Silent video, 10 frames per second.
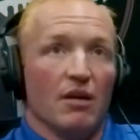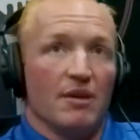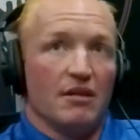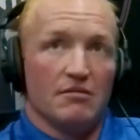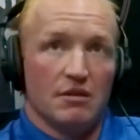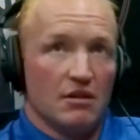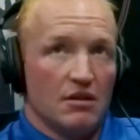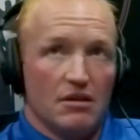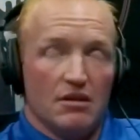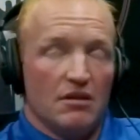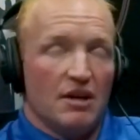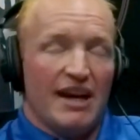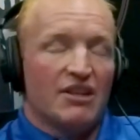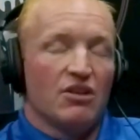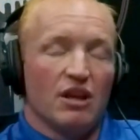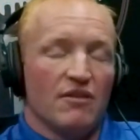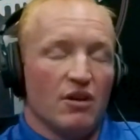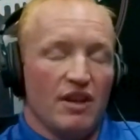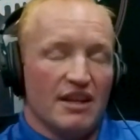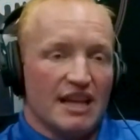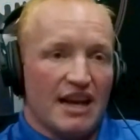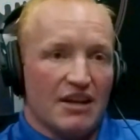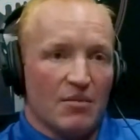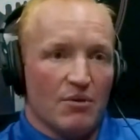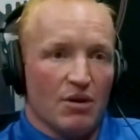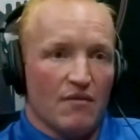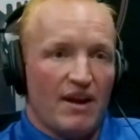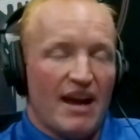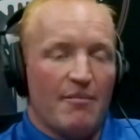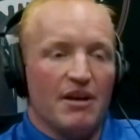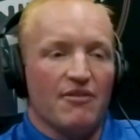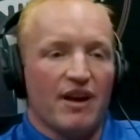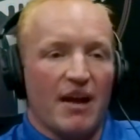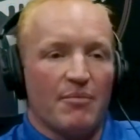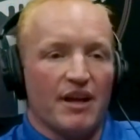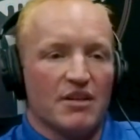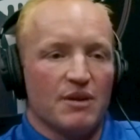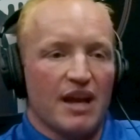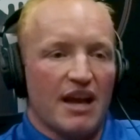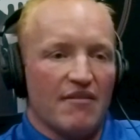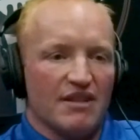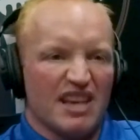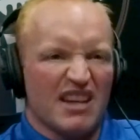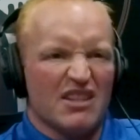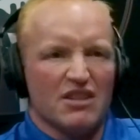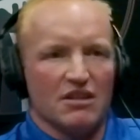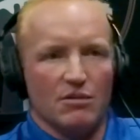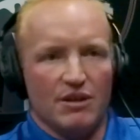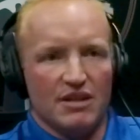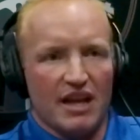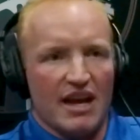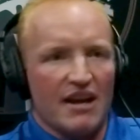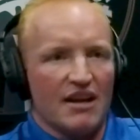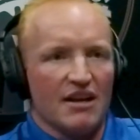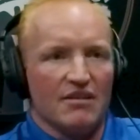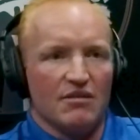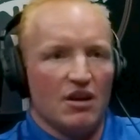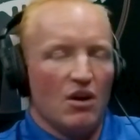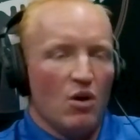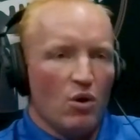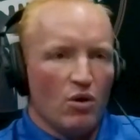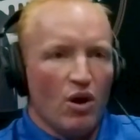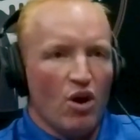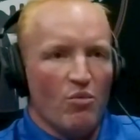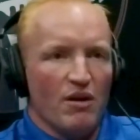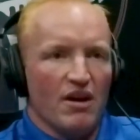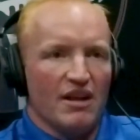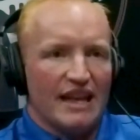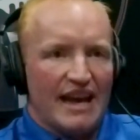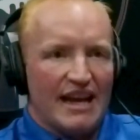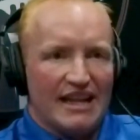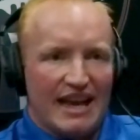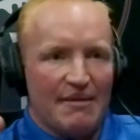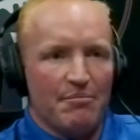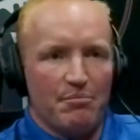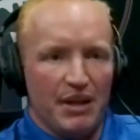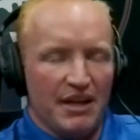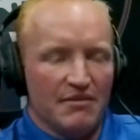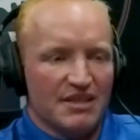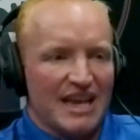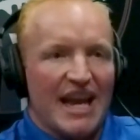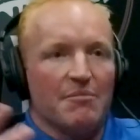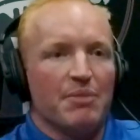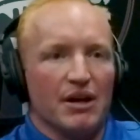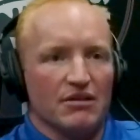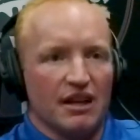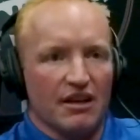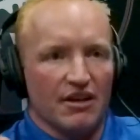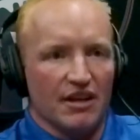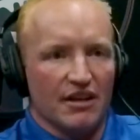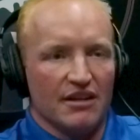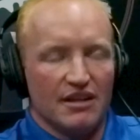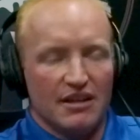I mean, I don't even know the exact number of how many frac plants we have in Texas and Louisiana and Oklahoma and that big sand belt area.